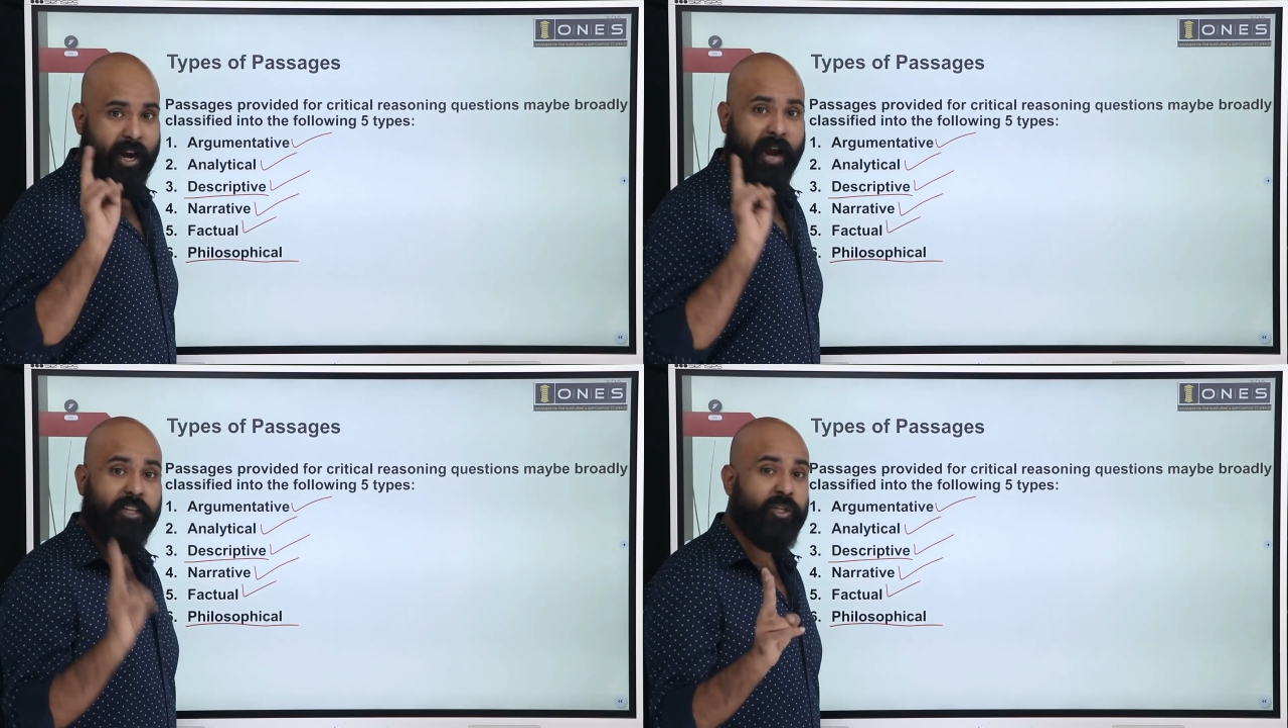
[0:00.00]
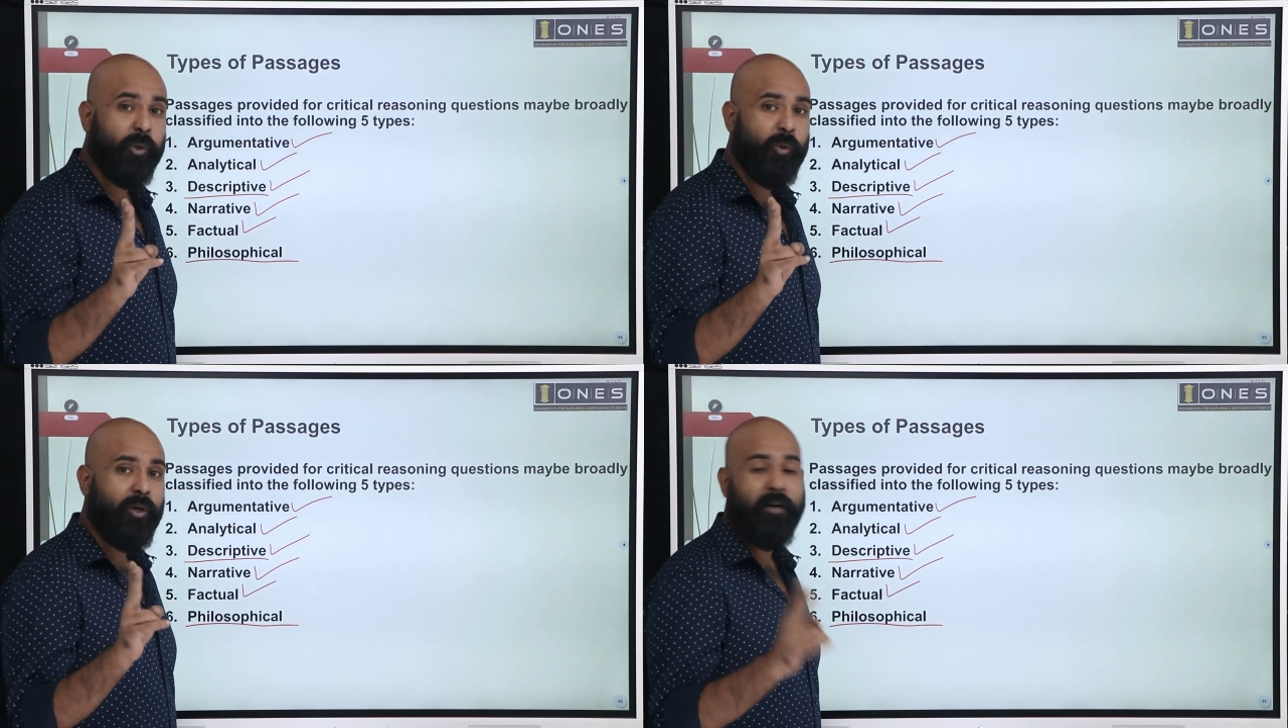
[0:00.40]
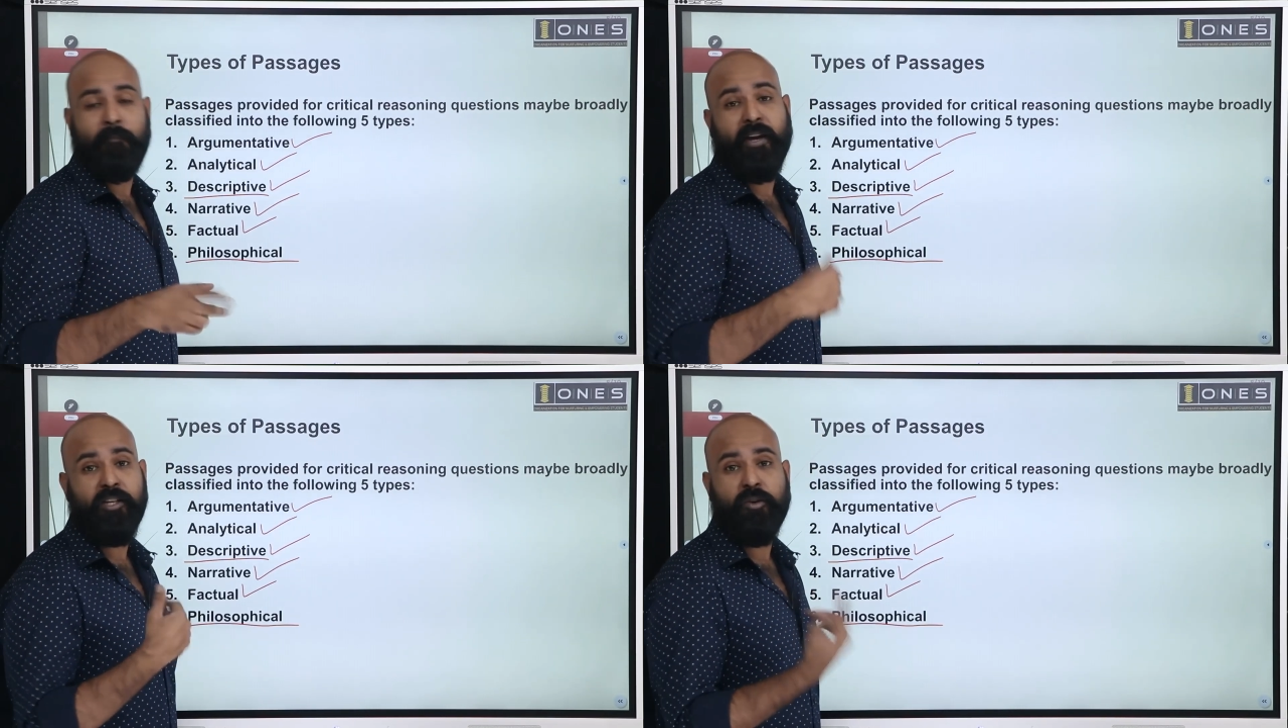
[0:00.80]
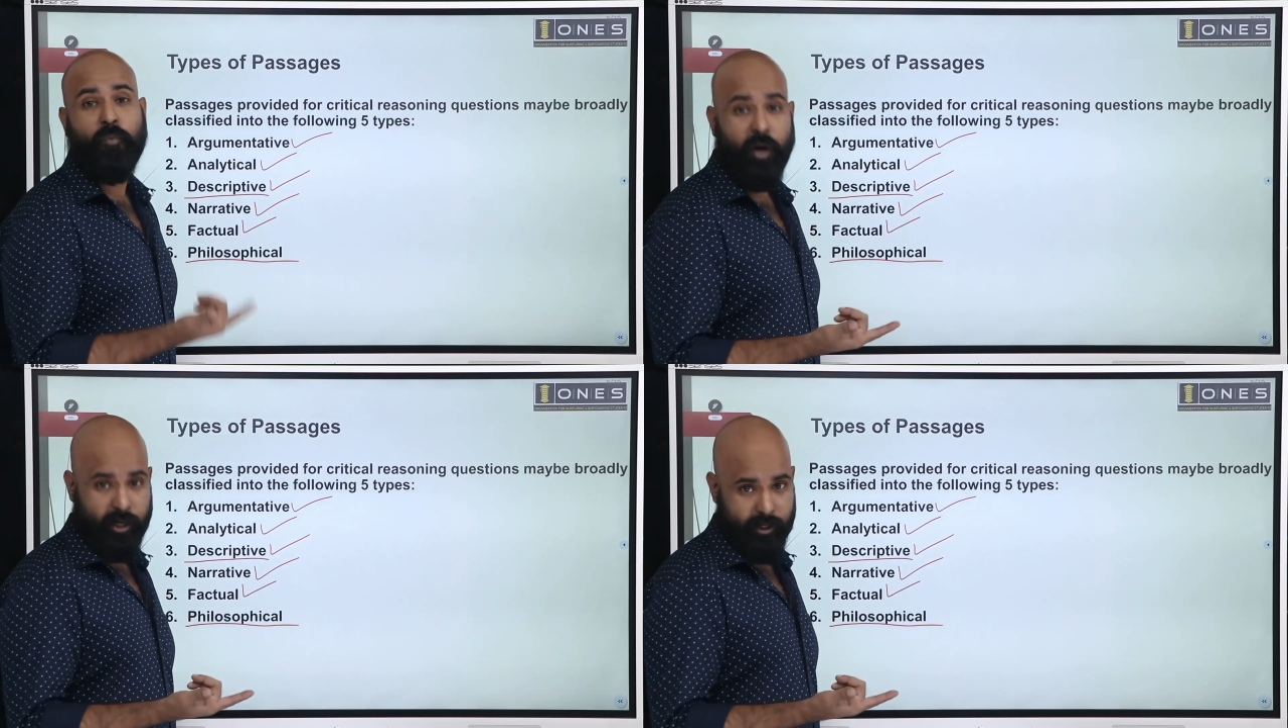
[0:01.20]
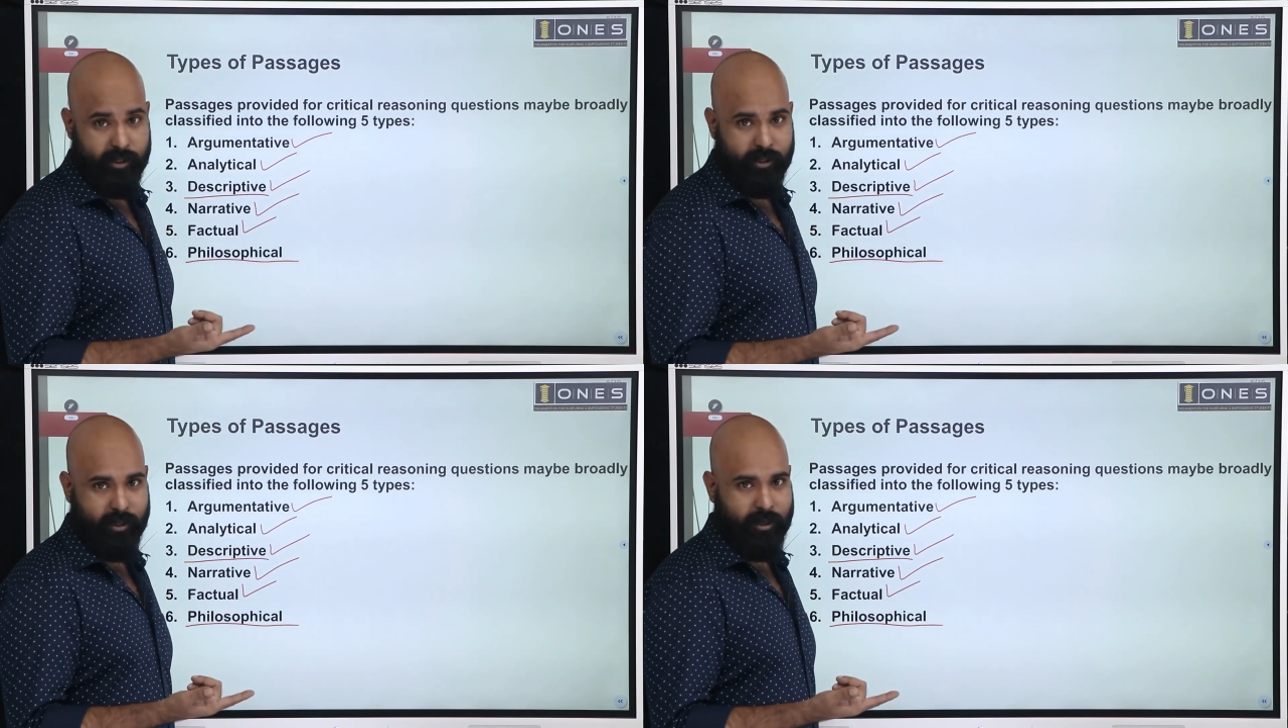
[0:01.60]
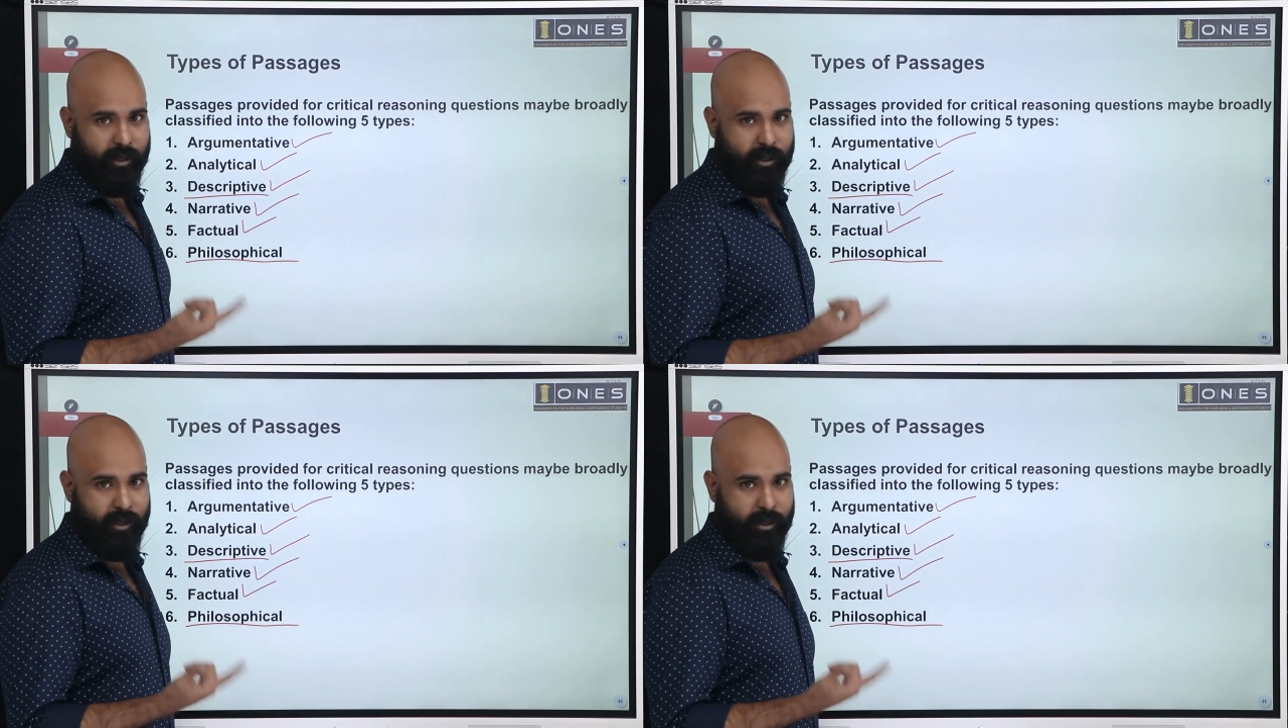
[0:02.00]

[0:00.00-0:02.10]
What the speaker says: and two, because of words.